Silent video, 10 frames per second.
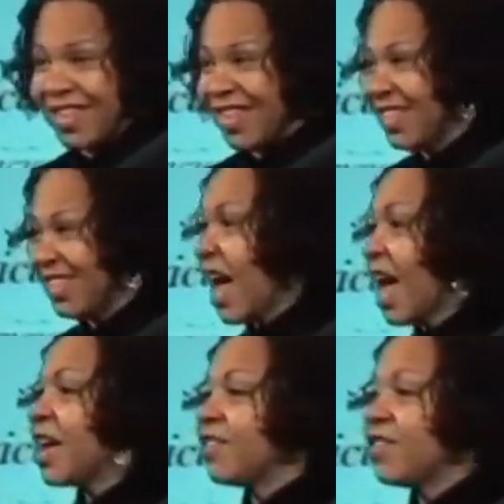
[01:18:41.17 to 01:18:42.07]

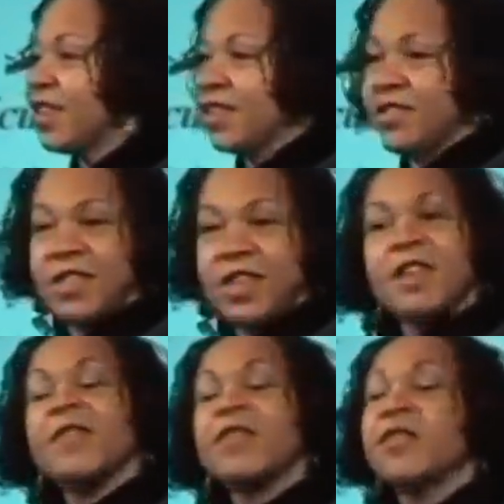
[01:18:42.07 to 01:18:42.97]
Science is
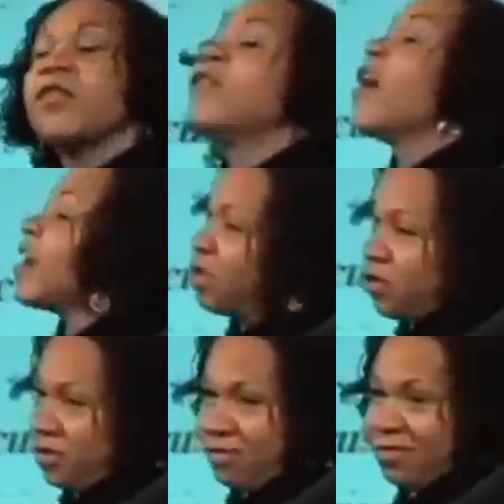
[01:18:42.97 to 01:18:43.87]
the
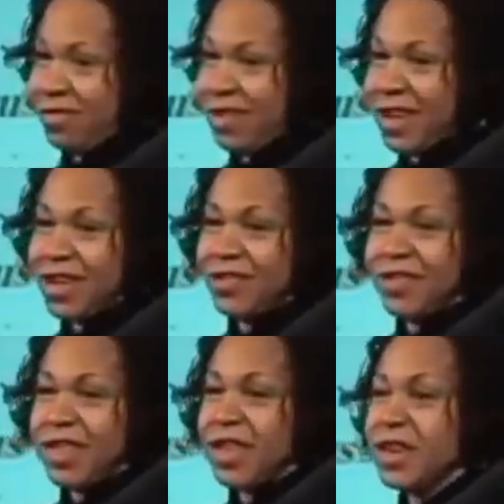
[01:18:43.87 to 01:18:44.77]
final. It
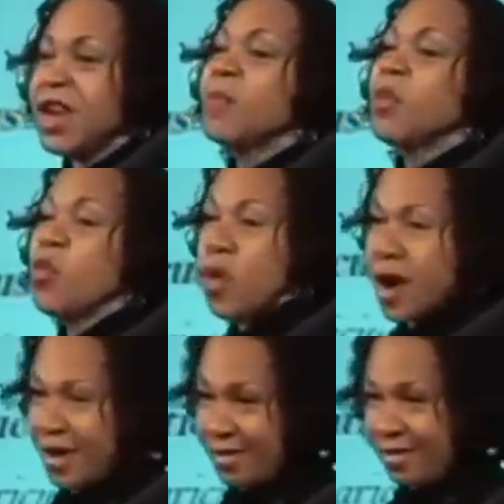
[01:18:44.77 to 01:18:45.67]
is the number
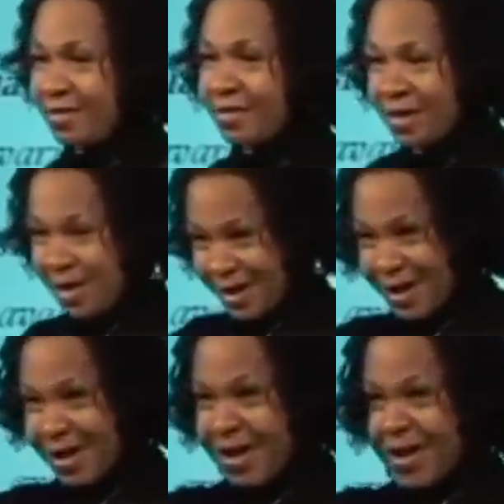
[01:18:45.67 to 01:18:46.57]
one.
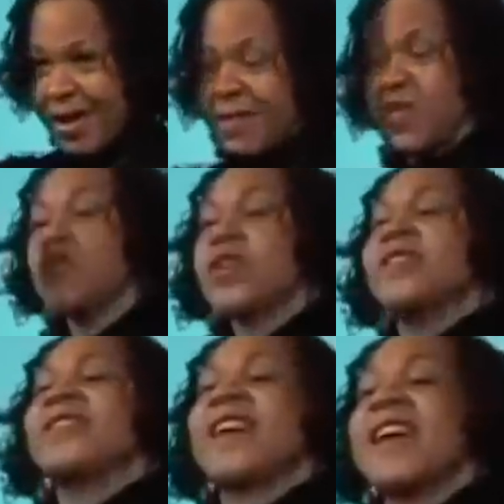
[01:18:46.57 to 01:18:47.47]
If you
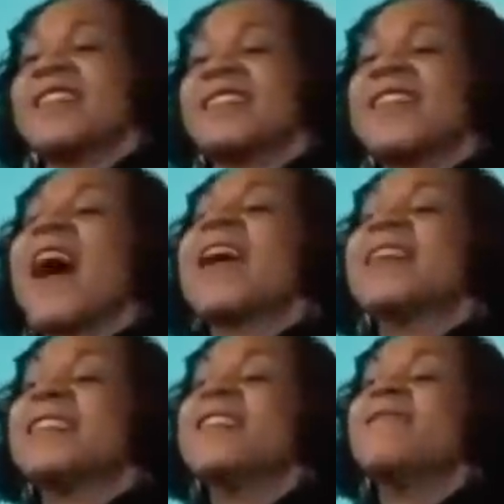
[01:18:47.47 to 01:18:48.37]
can say it's
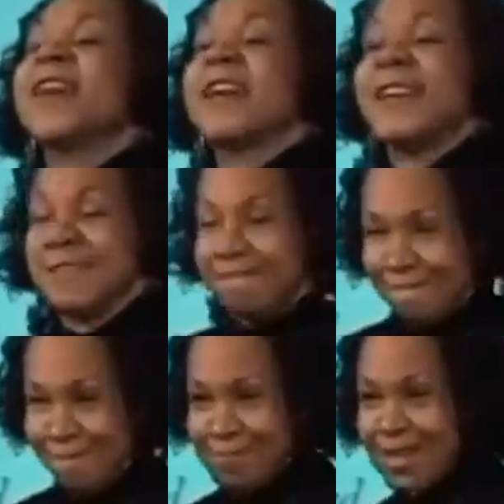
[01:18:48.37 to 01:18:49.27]
scientific,
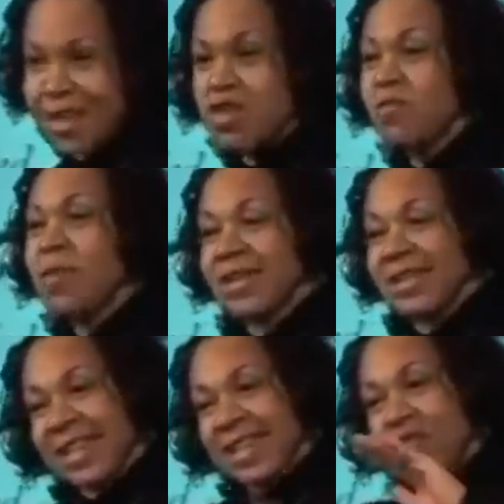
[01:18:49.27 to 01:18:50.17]
then you
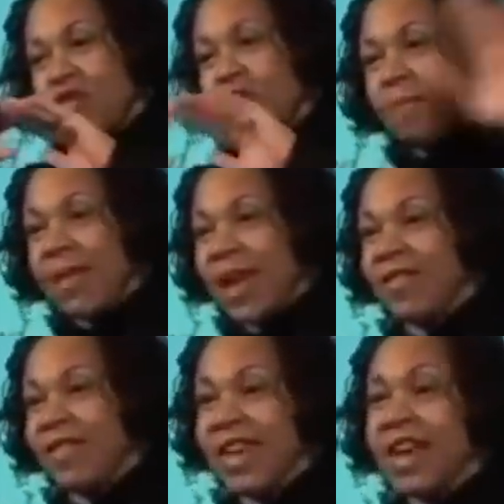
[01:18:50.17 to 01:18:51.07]
basically trump
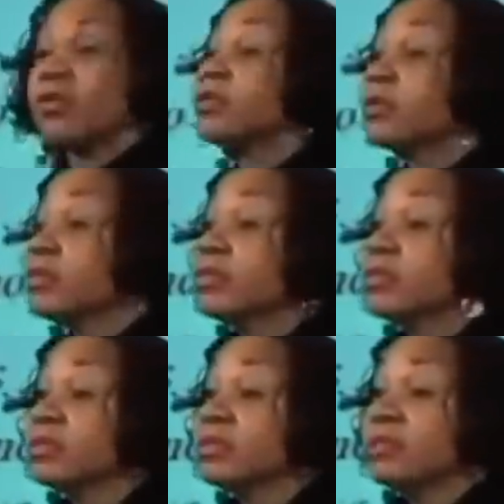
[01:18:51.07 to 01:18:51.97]
everything else,
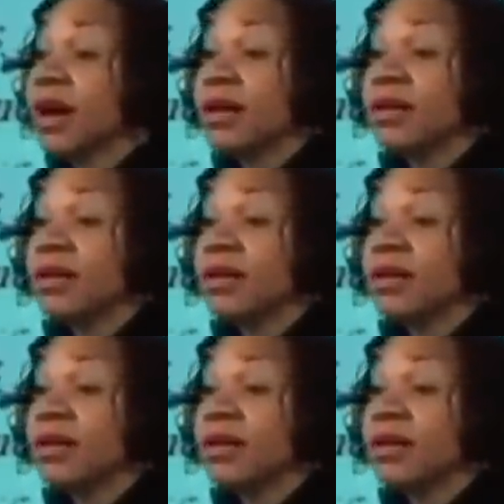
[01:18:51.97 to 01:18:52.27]
right?